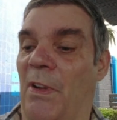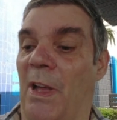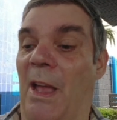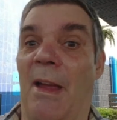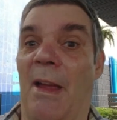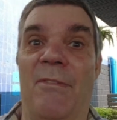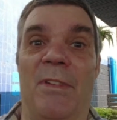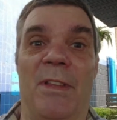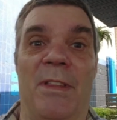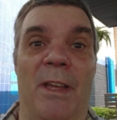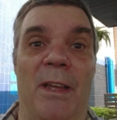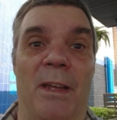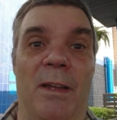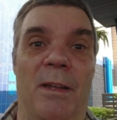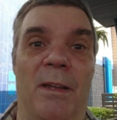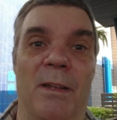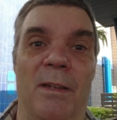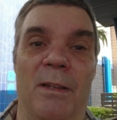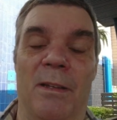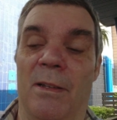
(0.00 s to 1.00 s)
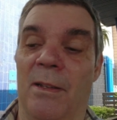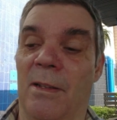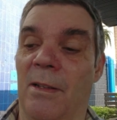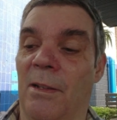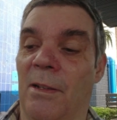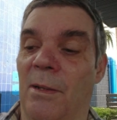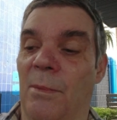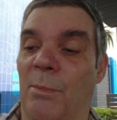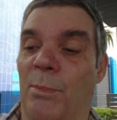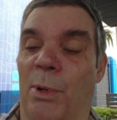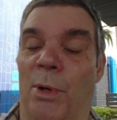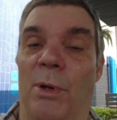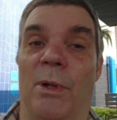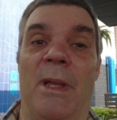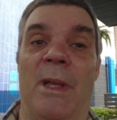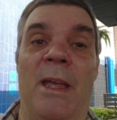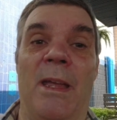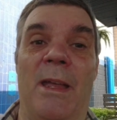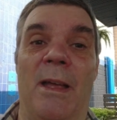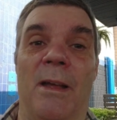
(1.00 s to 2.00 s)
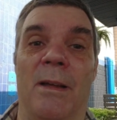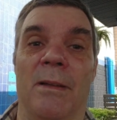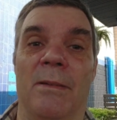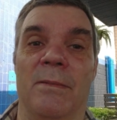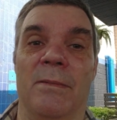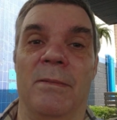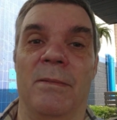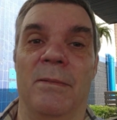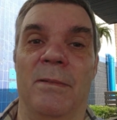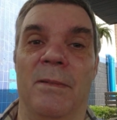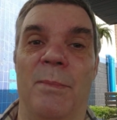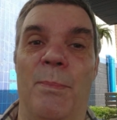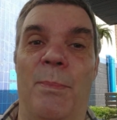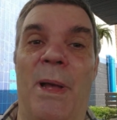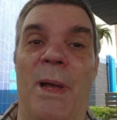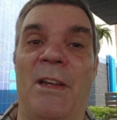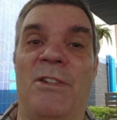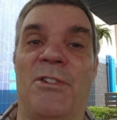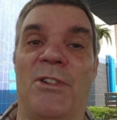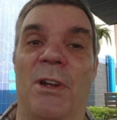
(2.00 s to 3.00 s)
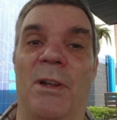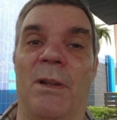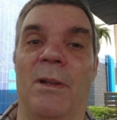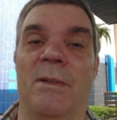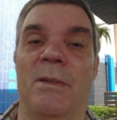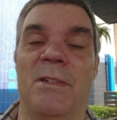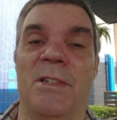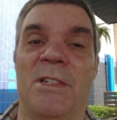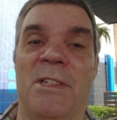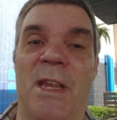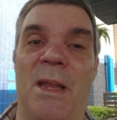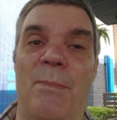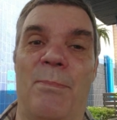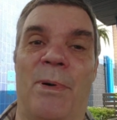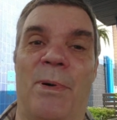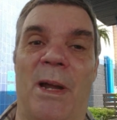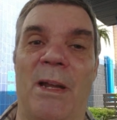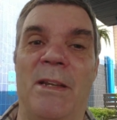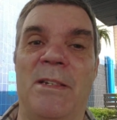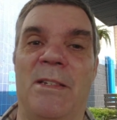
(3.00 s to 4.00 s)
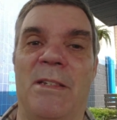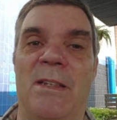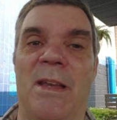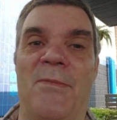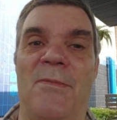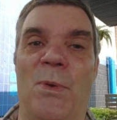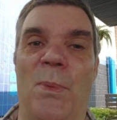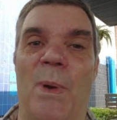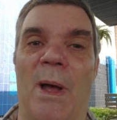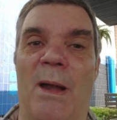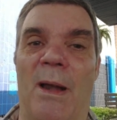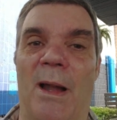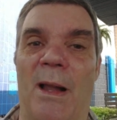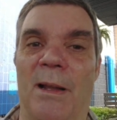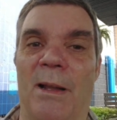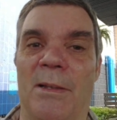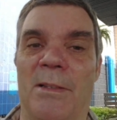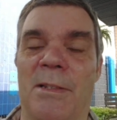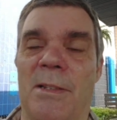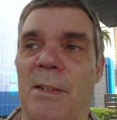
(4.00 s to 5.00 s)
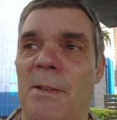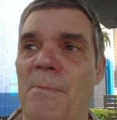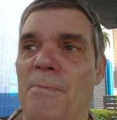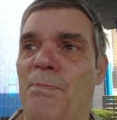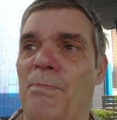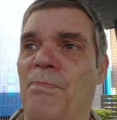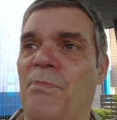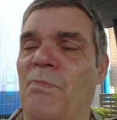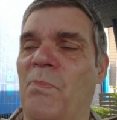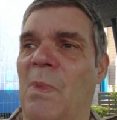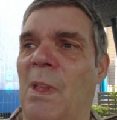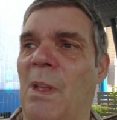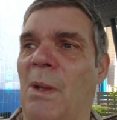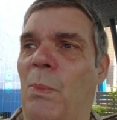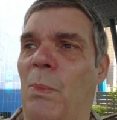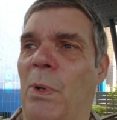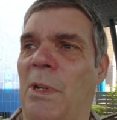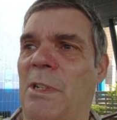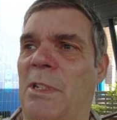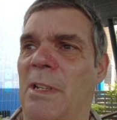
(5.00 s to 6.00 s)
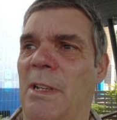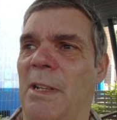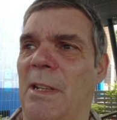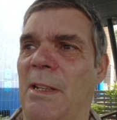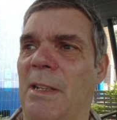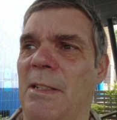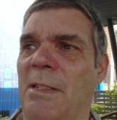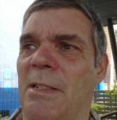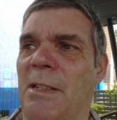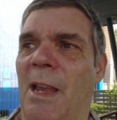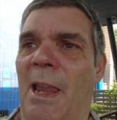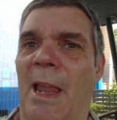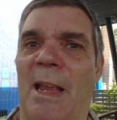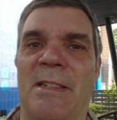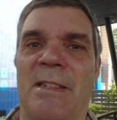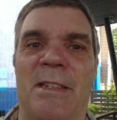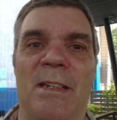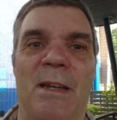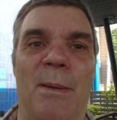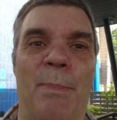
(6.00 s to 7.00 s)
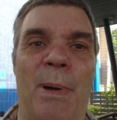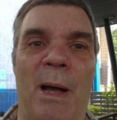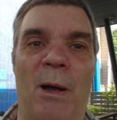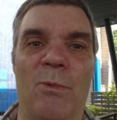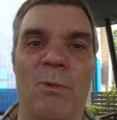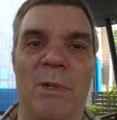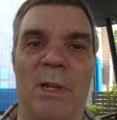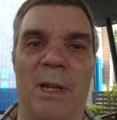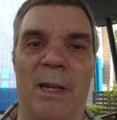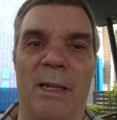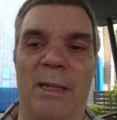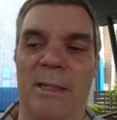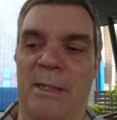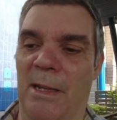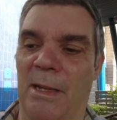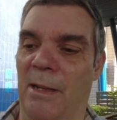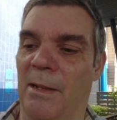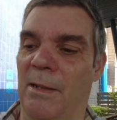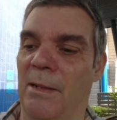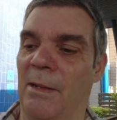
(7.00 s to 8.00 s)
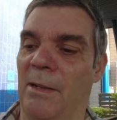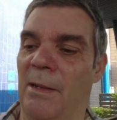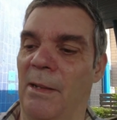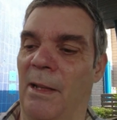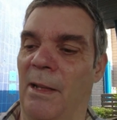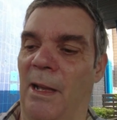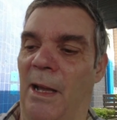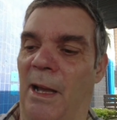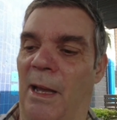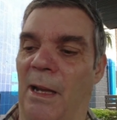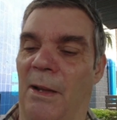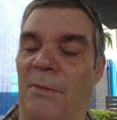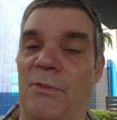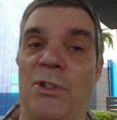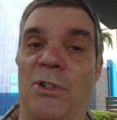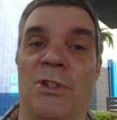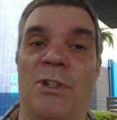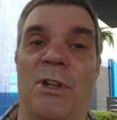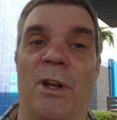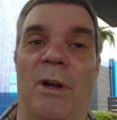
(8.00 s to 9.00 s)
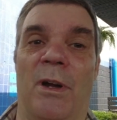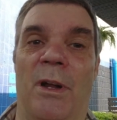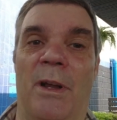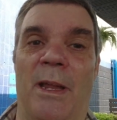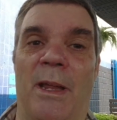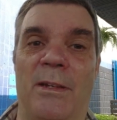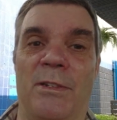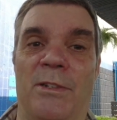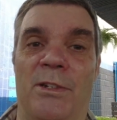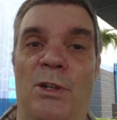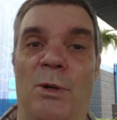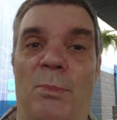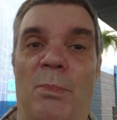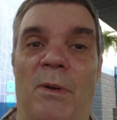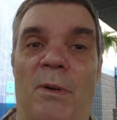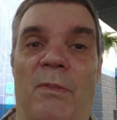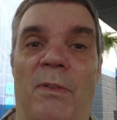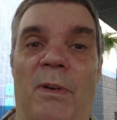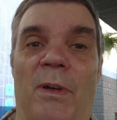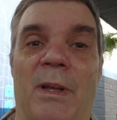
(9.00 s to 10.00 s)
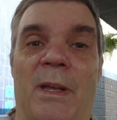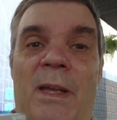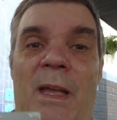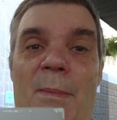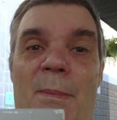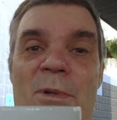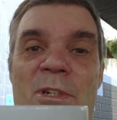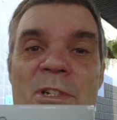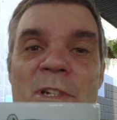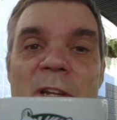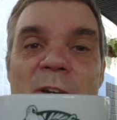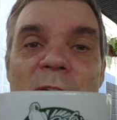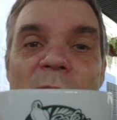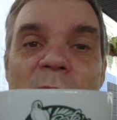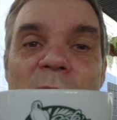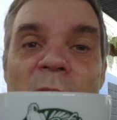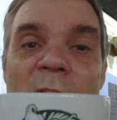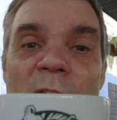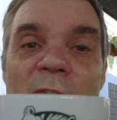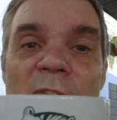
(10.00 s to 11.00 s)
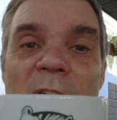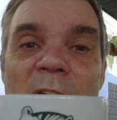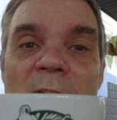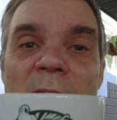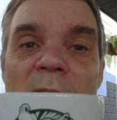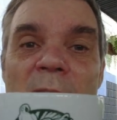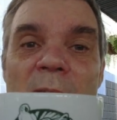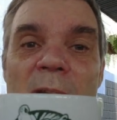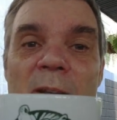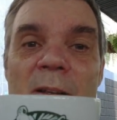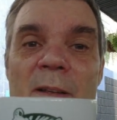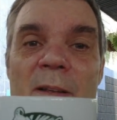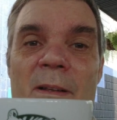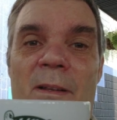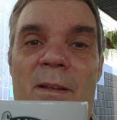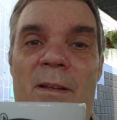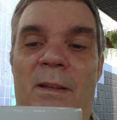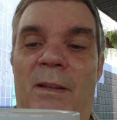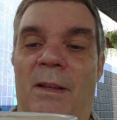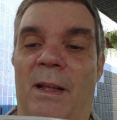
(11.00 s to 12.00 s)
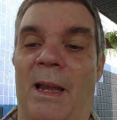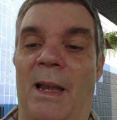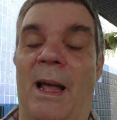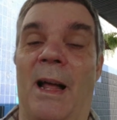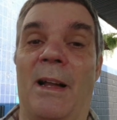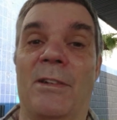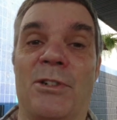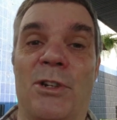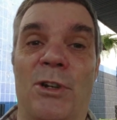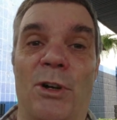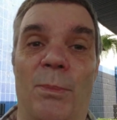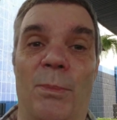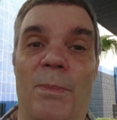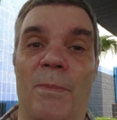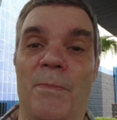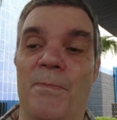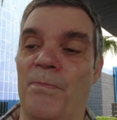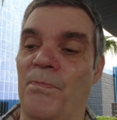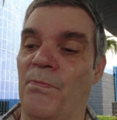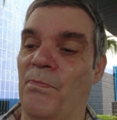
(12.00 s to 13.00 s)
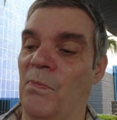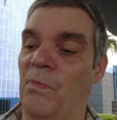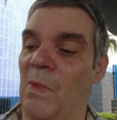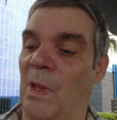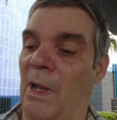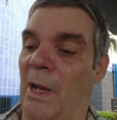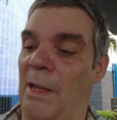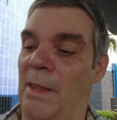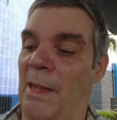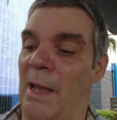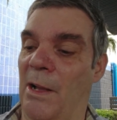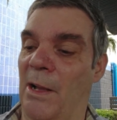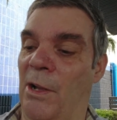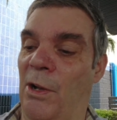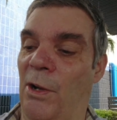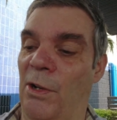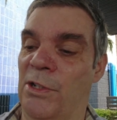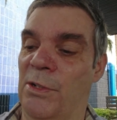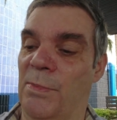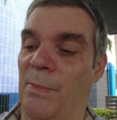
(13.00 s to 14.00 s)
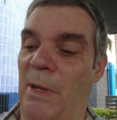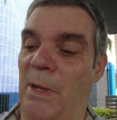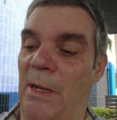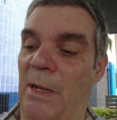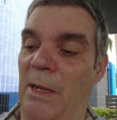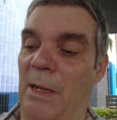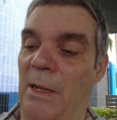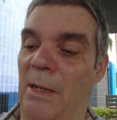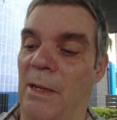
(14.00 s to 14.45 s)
for everything. But here, Petrol, same price as everywhere else, which is less than a pound a litre. And I've just got a nice cup of cappuccino coffee, a large cup, and that cost me